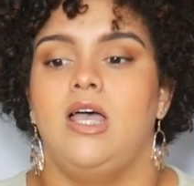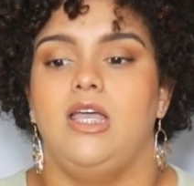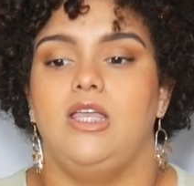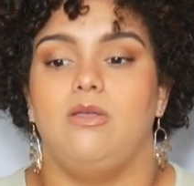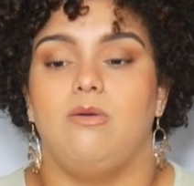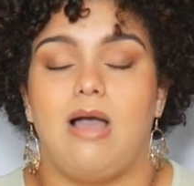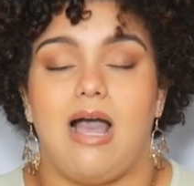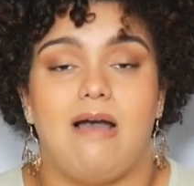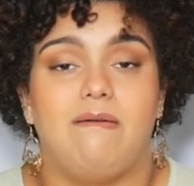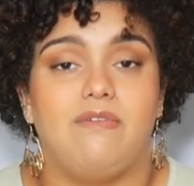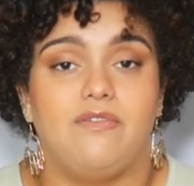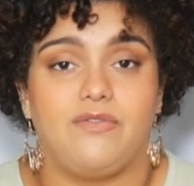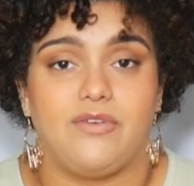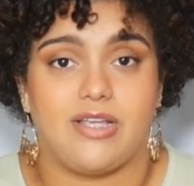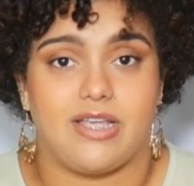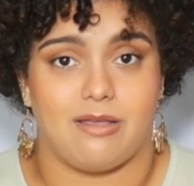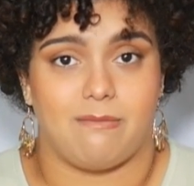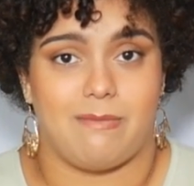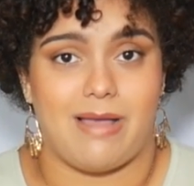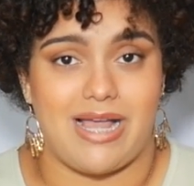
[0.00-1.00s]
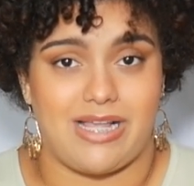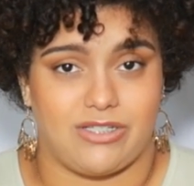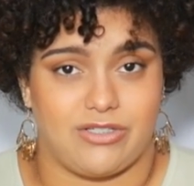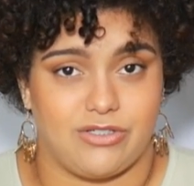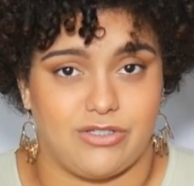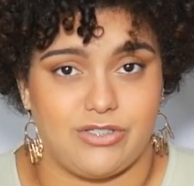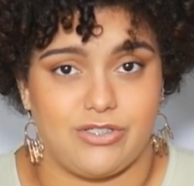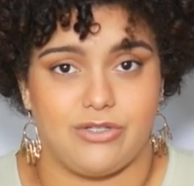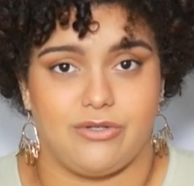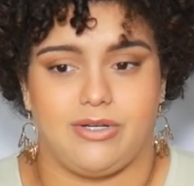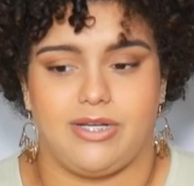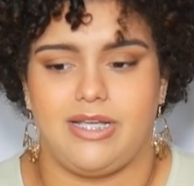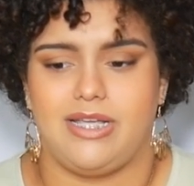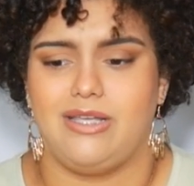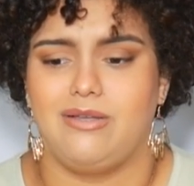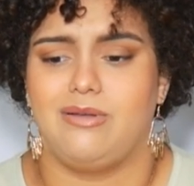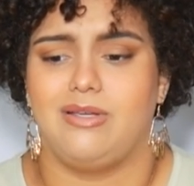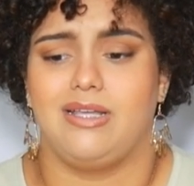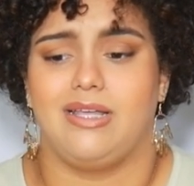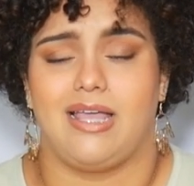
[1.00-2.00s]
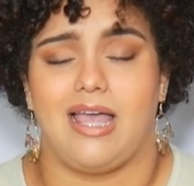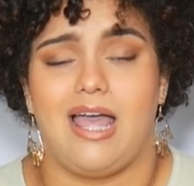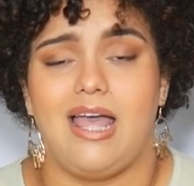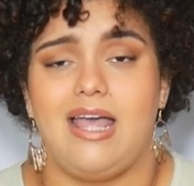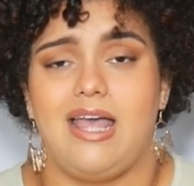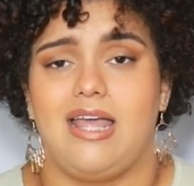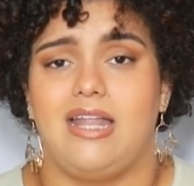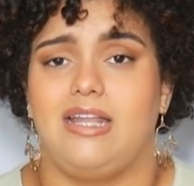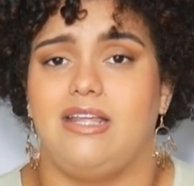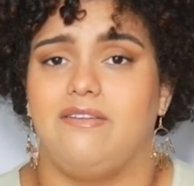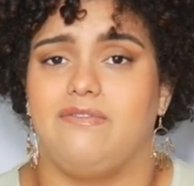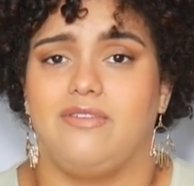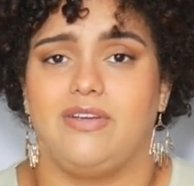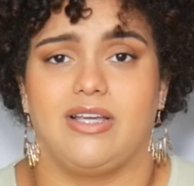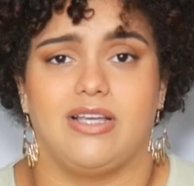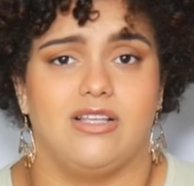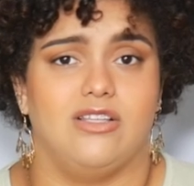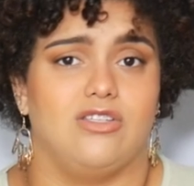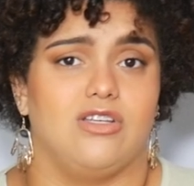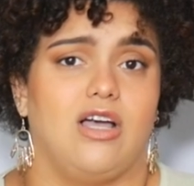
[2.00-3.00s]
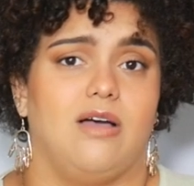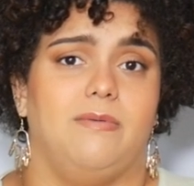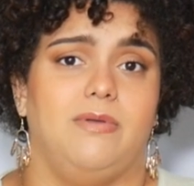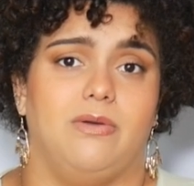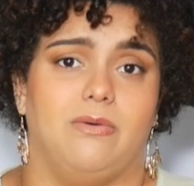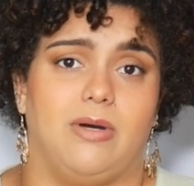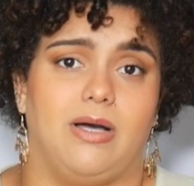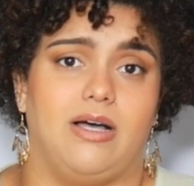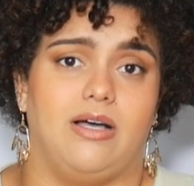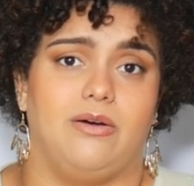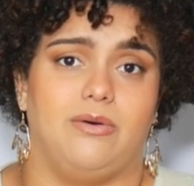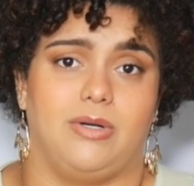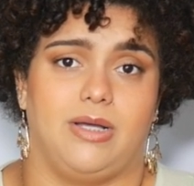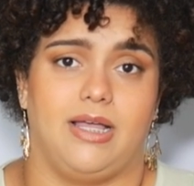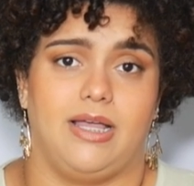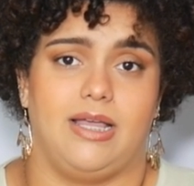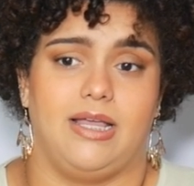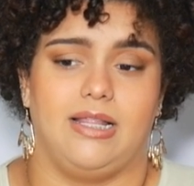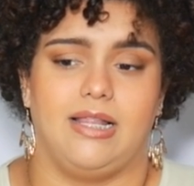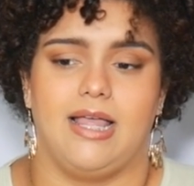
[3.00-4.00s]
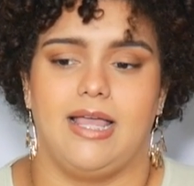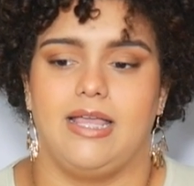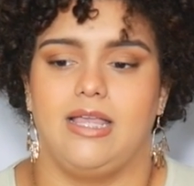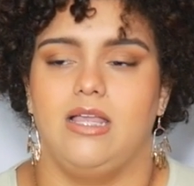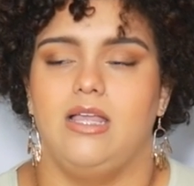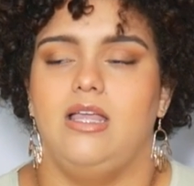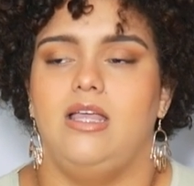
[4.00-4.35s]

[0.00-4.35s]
You have a freaking master's degree, you can get any freaking job you want, okay? Like